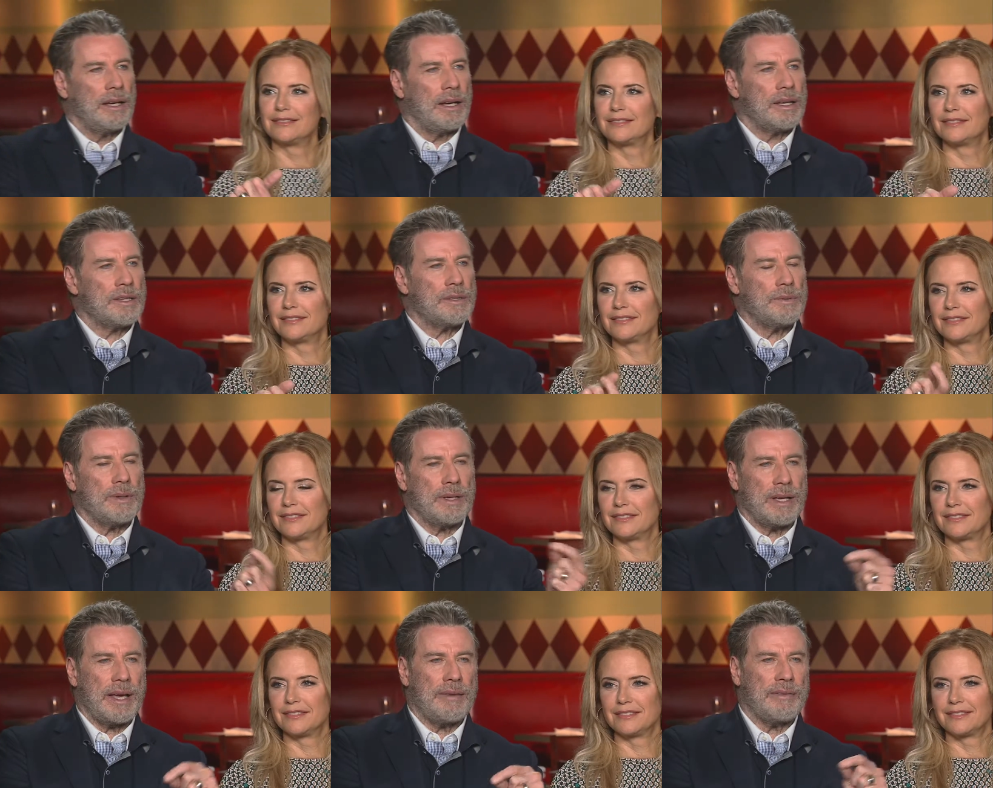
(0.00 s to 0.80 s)
Speaker 1: us
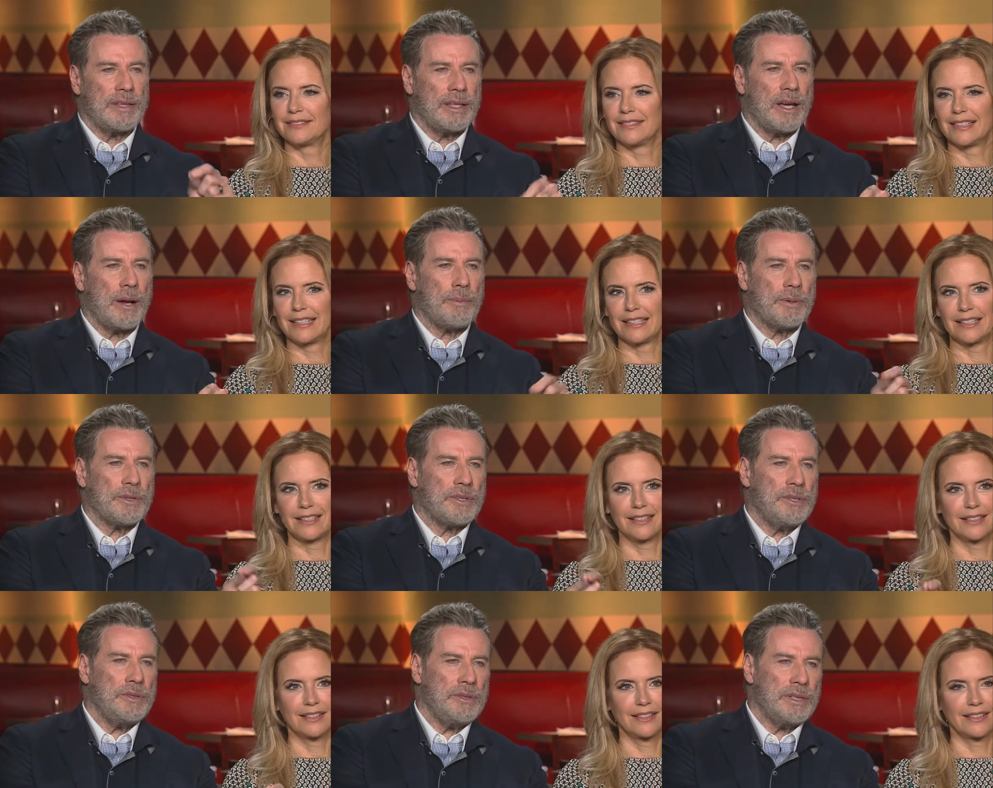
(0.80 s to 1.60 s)
having the
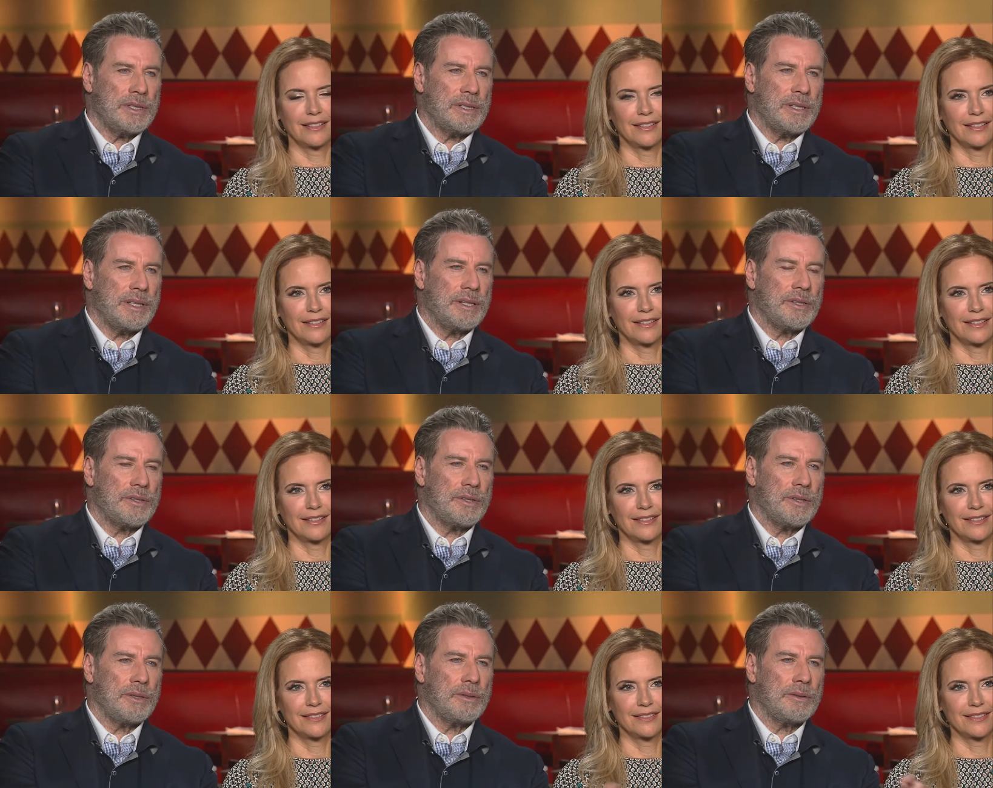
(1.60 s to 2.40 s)
opportunity
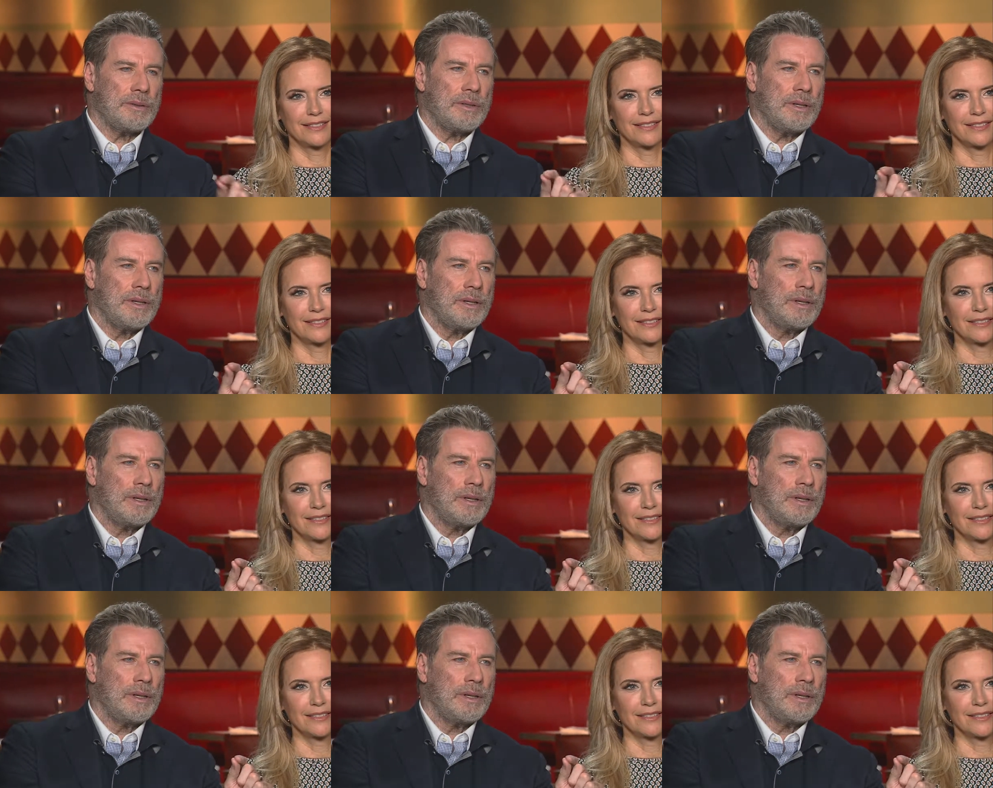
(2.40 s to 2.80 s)
to